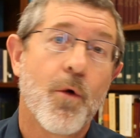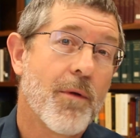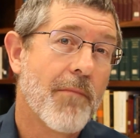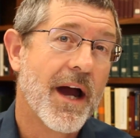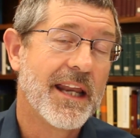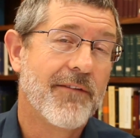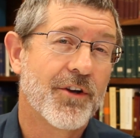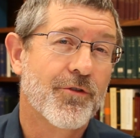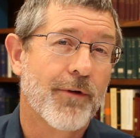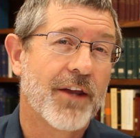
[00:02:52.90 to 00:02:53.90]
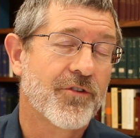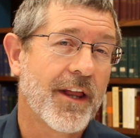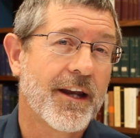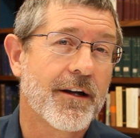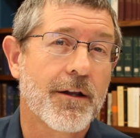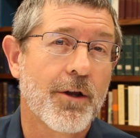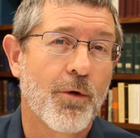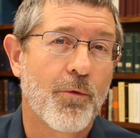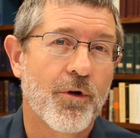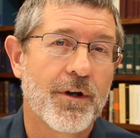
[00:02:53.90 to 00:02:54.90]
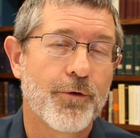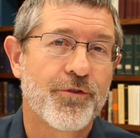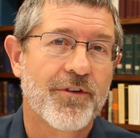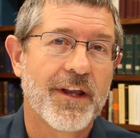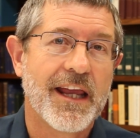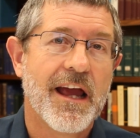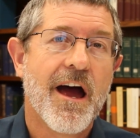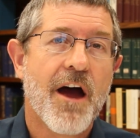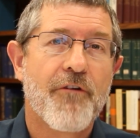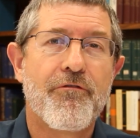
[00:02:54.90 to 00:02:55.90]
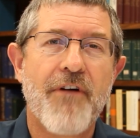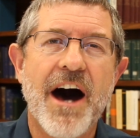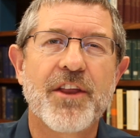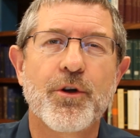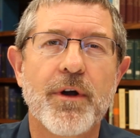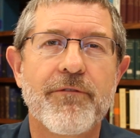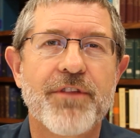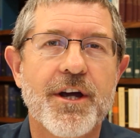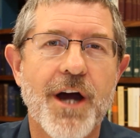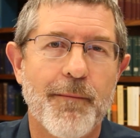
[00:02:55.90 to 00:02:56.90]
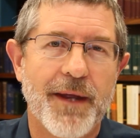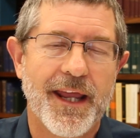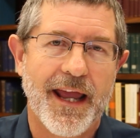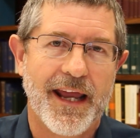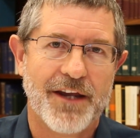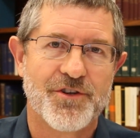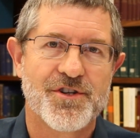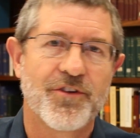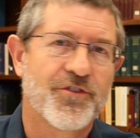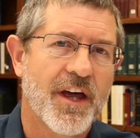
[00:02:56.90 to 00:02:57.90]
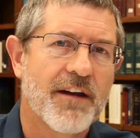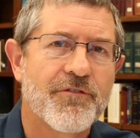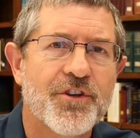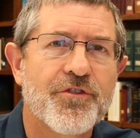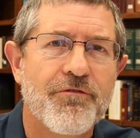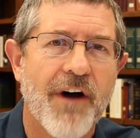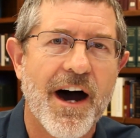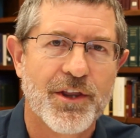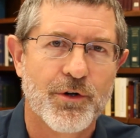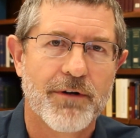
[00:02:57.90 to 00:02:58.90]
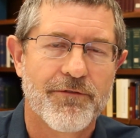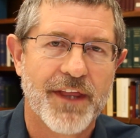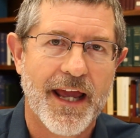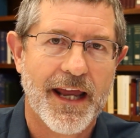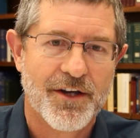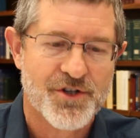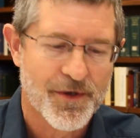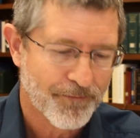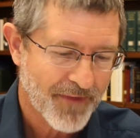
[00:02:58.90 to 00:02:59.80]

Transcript: We might even translate it a little more loosely, father of the coming age, instead of just father of the age.